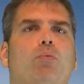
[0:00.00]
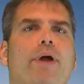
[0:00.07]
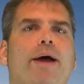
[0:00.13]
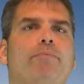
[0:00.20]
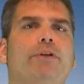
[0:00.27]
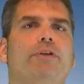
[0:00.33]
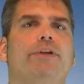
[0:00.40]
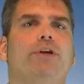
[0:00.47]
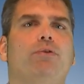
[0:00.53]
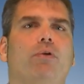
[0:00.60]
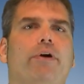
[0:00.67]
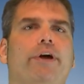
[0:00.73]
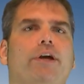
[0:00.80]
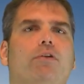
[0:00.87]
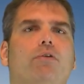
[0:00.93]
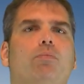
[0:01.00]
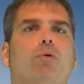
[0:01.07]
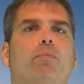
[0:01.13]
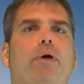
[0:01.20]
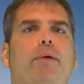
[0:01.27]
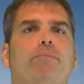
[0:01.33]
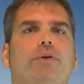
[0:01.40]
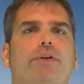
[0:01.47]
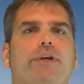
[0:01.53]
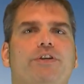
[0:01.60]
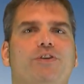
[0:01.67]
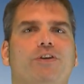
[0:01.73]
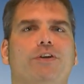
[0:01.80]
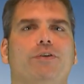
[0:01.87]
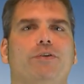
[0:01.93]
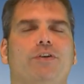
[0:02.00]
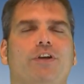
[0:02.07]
rapidly growing global population.